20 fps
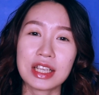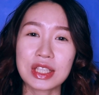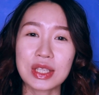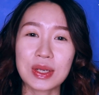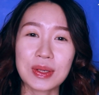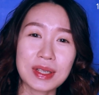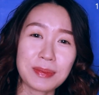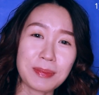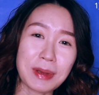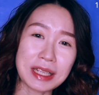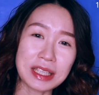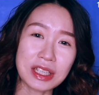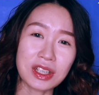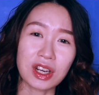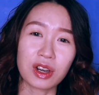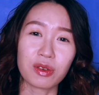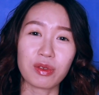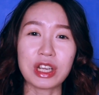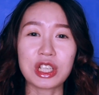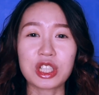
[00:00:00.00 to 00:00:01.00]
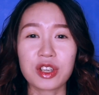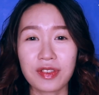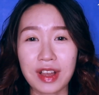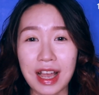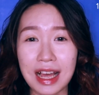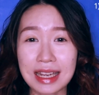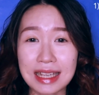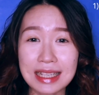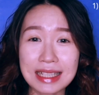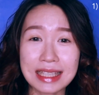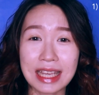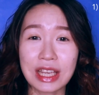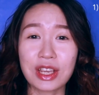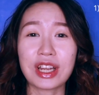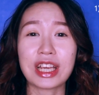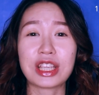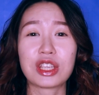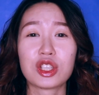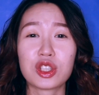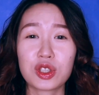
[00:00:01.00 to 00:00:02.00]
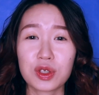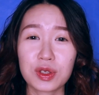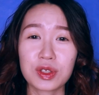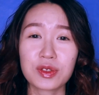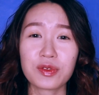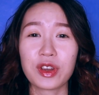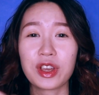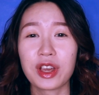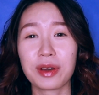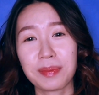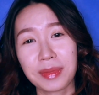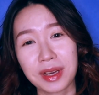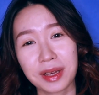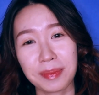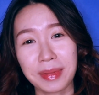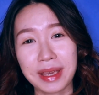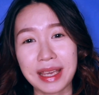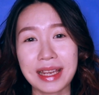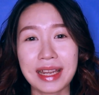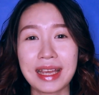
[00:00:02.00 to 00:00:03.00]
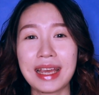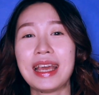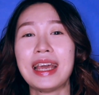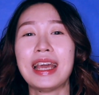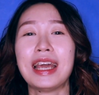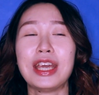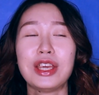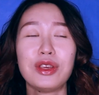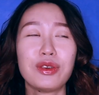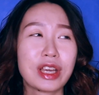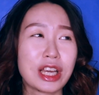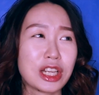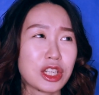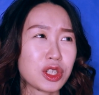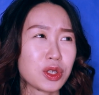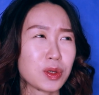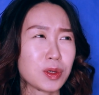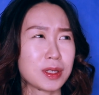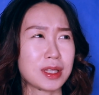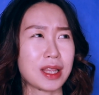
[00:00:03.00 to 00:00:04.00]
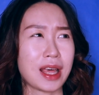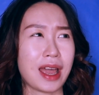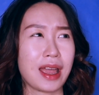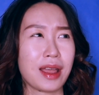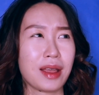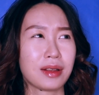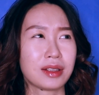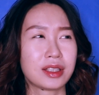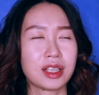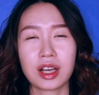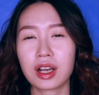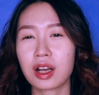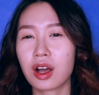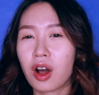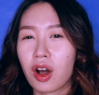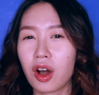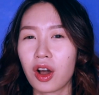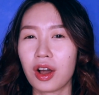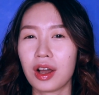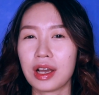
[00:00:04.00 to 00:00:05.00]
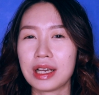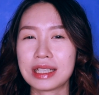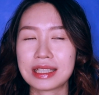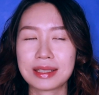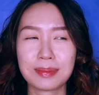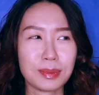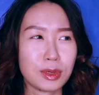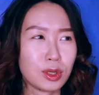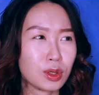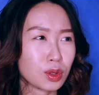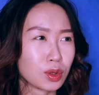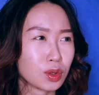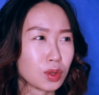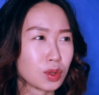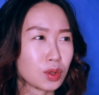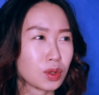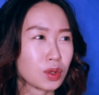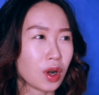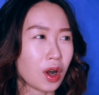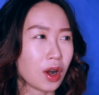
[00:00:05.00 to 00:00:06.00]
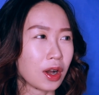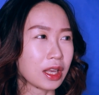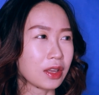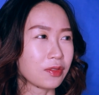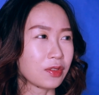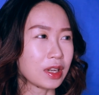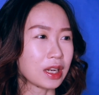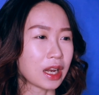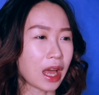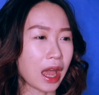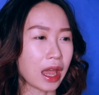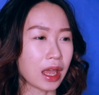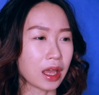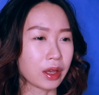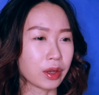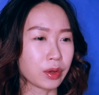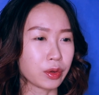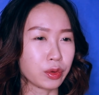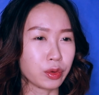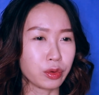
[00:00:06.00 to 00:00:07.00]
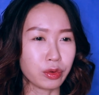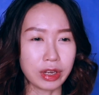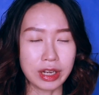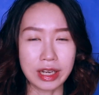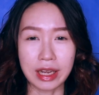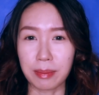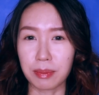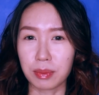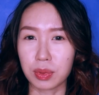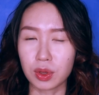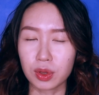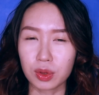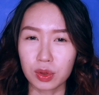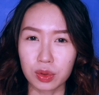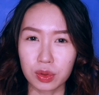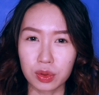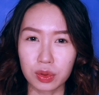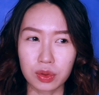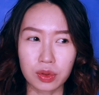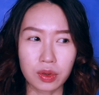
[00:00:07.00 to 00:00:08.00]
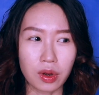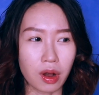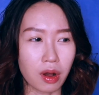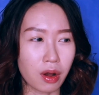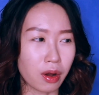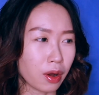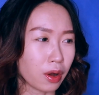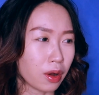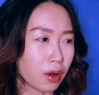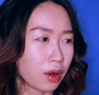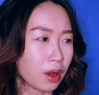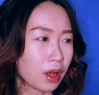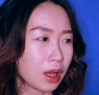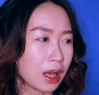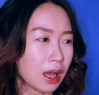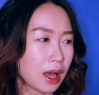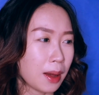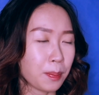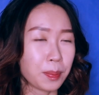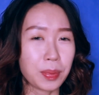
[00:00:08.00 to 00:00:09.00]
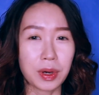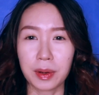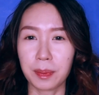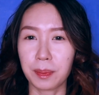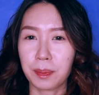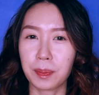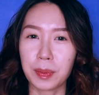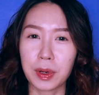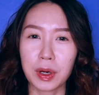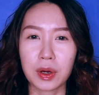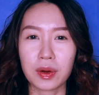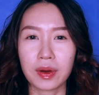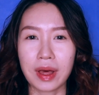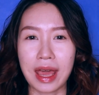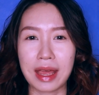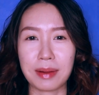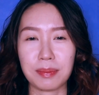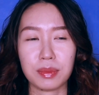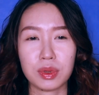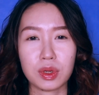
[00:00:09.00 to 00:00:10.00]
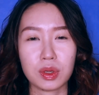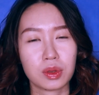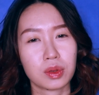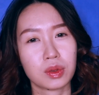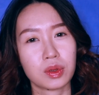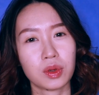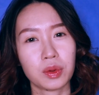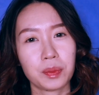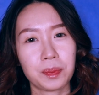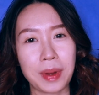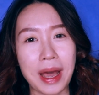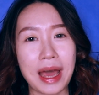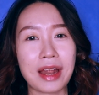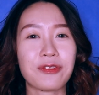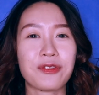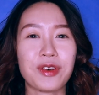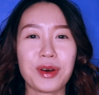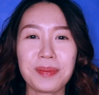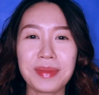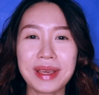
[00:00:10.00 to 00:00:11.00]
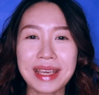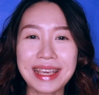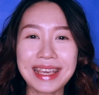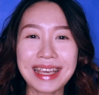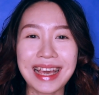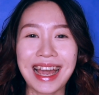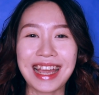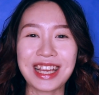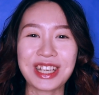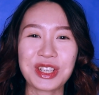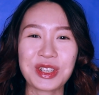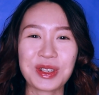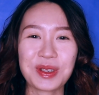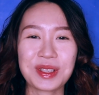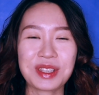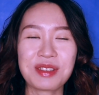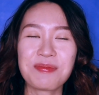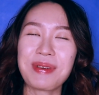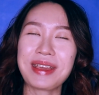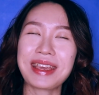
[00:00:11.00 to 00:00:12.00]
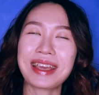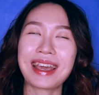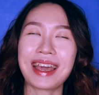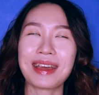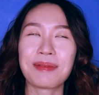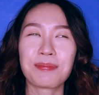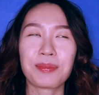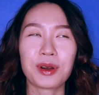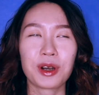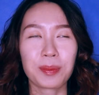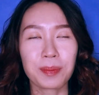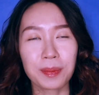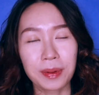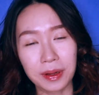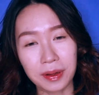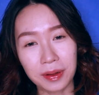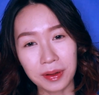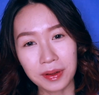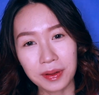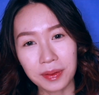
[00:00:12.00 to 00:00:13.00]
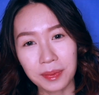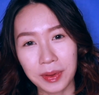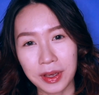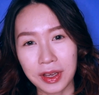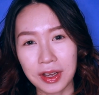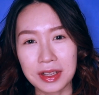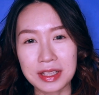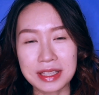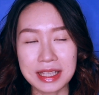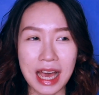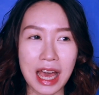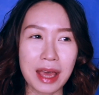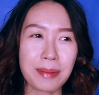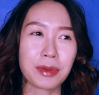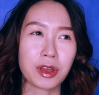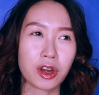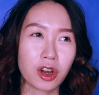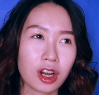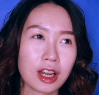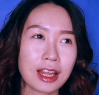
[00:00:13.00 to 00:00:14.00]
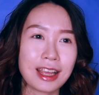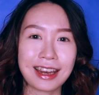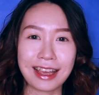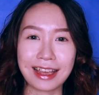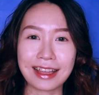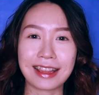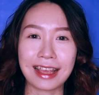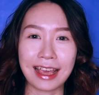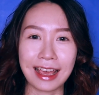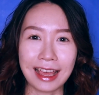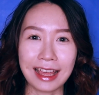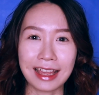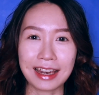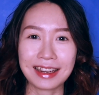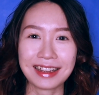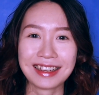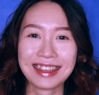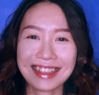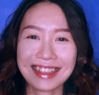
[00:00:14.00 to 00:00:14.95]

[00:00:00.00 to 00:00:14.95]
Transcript: So depending on the range of colors that you like to choose for your mermaid, you can choose like turquoise, blue, or even like green and blue, or purple and blue. But for me, I choose pink and purple because I'm girly like that.